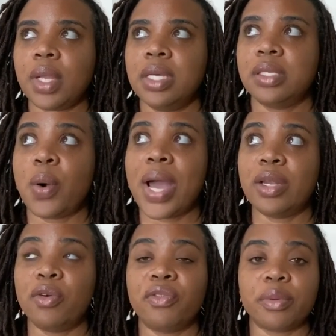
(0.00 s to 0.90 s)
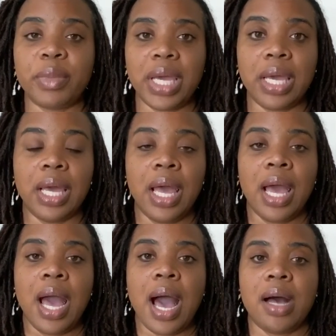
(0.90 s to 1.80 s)
So I know for me,
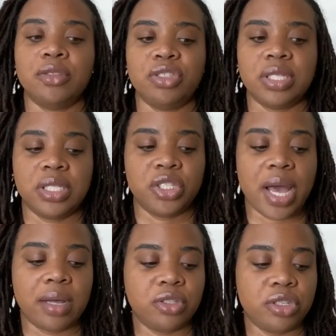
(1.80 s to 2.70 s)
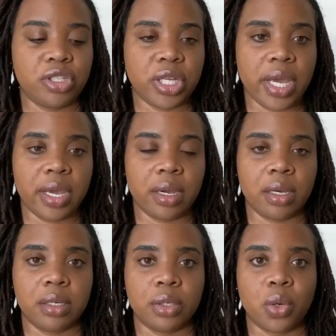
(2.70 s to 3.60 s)
I'll just share
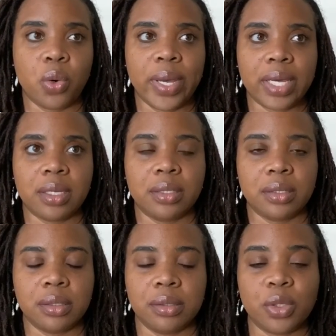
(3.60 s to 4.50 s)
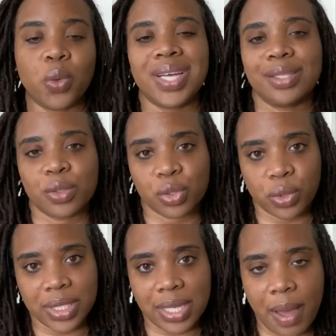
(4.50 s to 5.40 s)
quick little
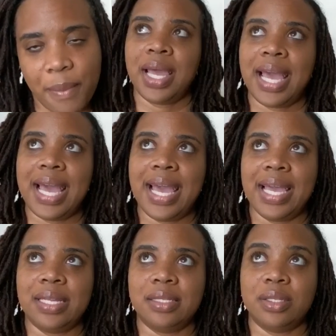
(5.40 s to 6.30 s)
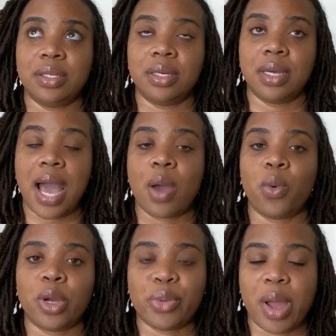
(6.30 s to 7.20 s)
story time. And I
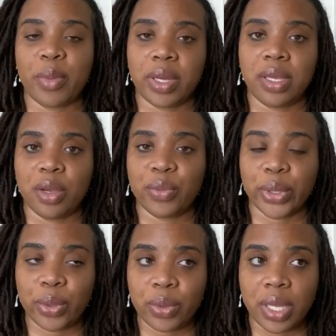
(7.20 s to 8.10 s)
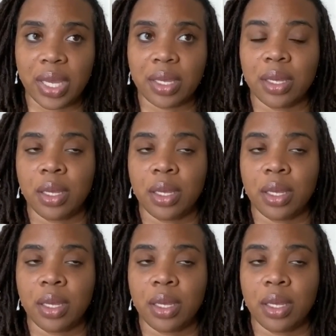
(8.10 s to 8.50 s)
work primarily in recruiting.